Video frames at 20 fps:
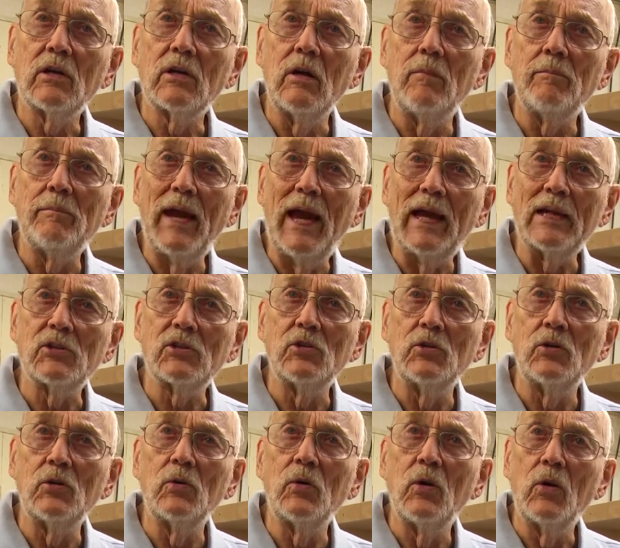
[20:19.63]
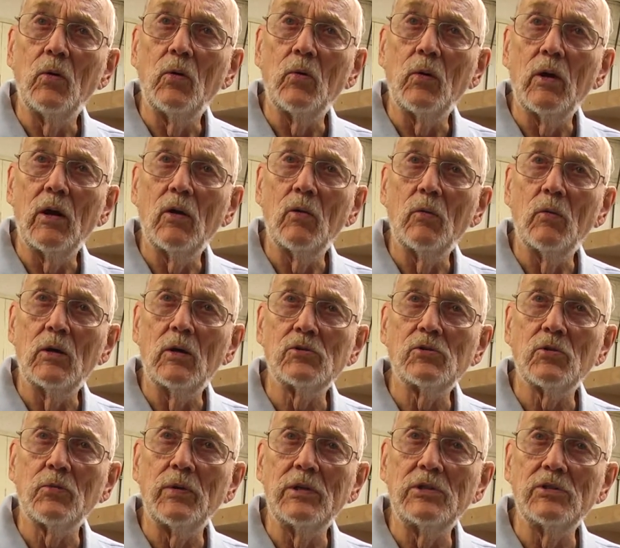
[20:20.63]
come back to where it
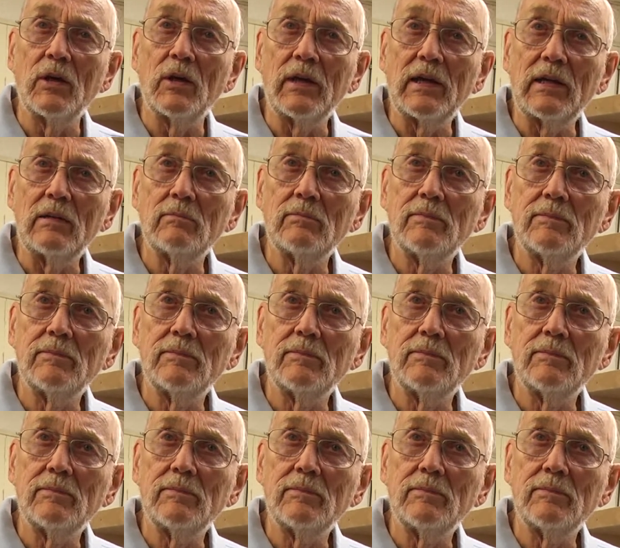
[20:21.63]
was originally.